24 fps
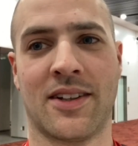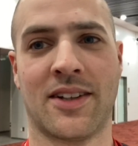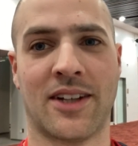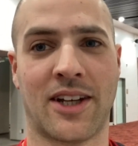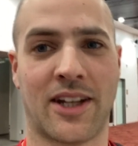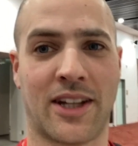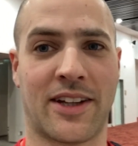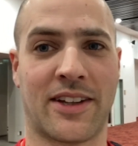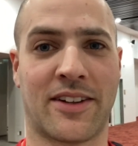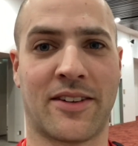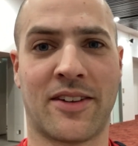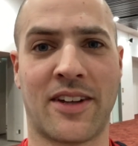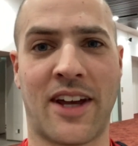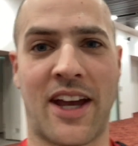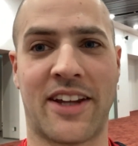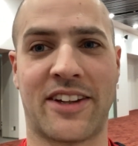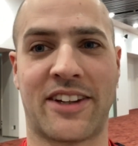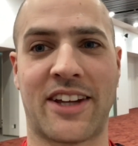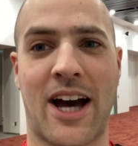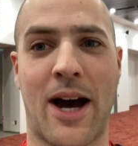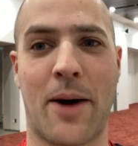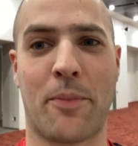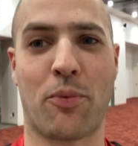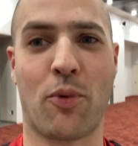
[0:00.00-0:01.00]
And
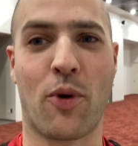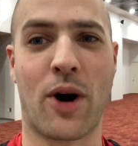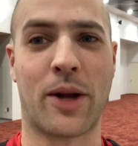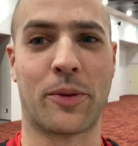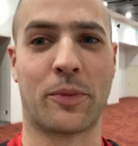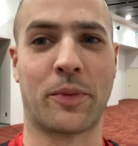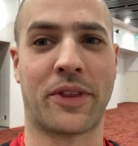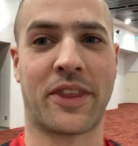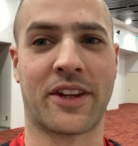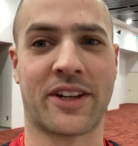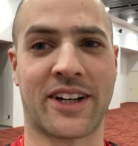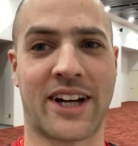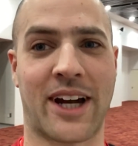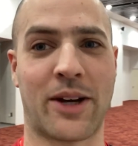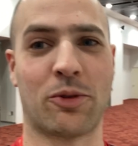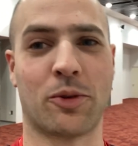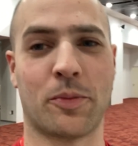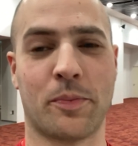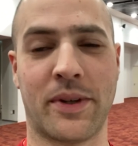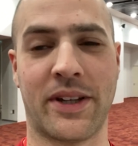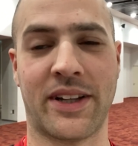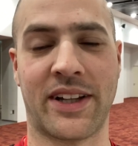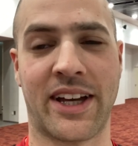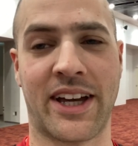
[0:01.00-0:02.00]
top 1 with the right
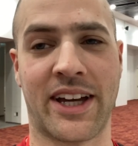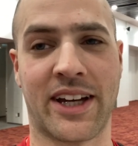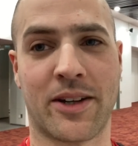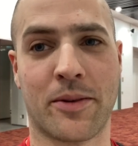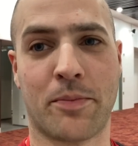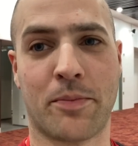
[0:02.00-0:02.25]
would be like